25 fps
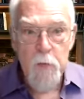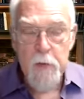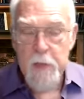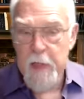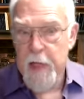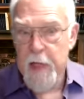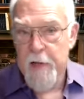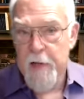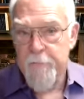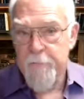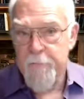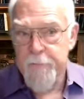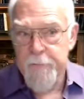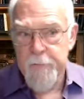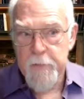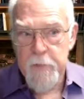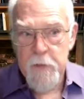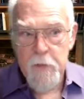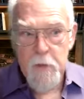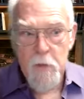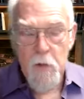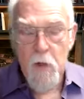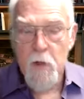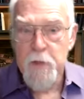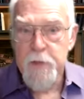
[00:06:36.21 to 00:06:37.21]
or we'd have
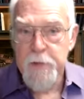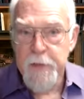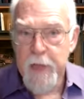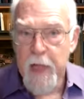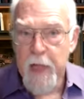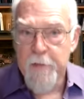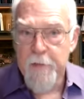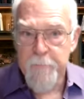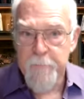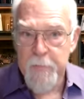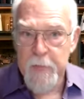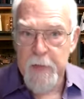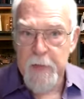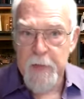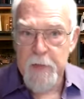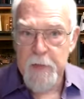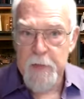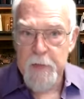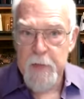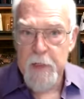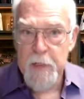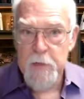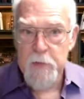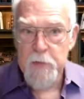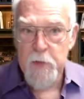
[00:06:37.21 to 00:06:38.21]
our staff
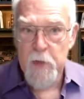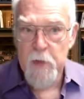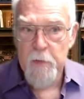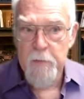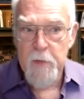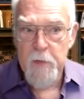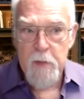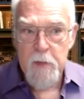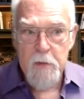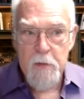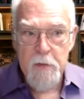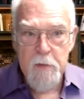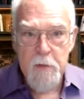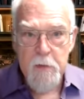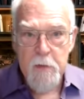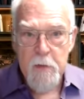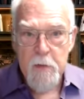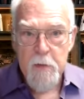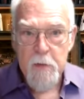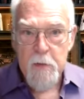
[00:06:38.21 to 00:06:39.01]
meetings in that Starbucks.